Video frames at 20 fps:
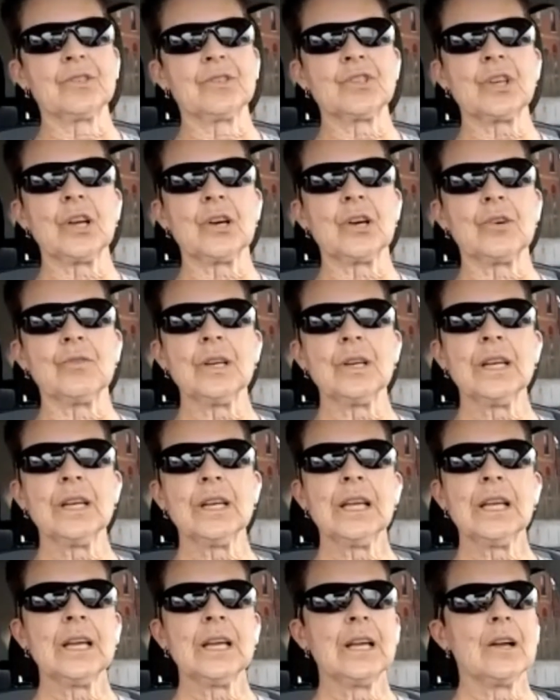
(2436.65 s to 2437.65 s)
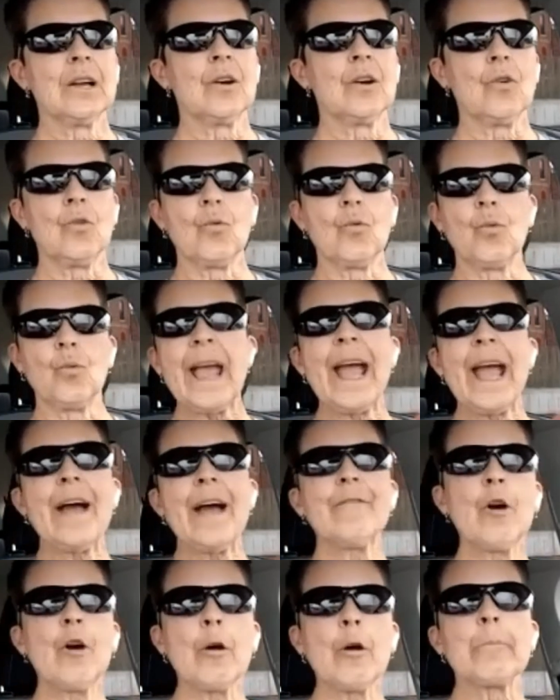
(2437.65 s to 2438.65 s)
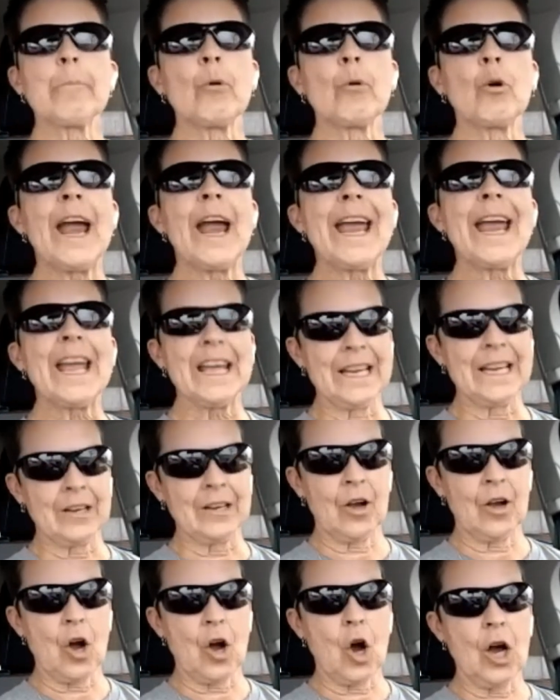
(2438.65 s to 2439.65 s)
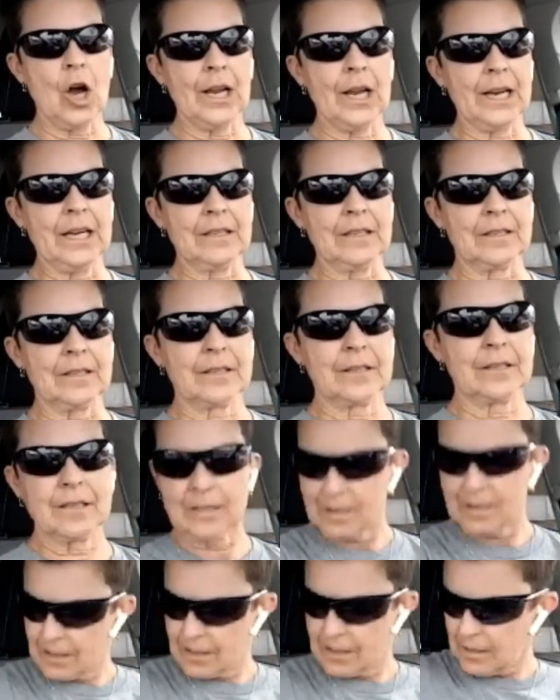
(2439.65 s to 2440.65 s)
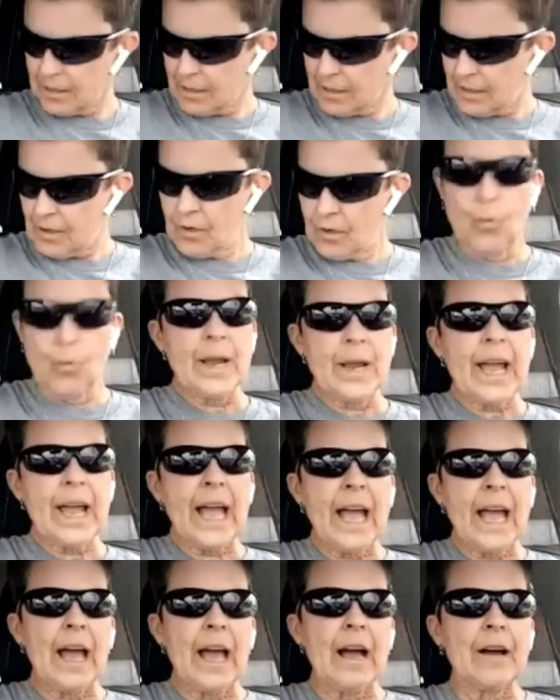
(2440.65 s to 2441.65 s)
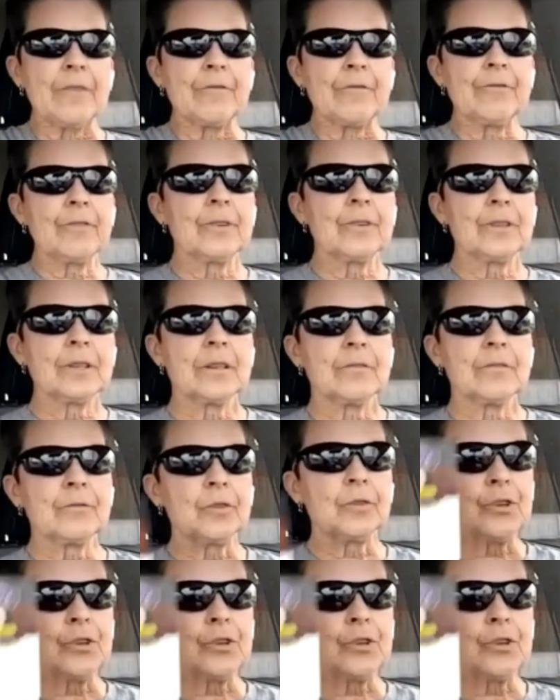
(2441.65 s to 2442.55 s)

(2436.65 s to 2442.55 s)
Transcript: So we have our brand on us. We have, for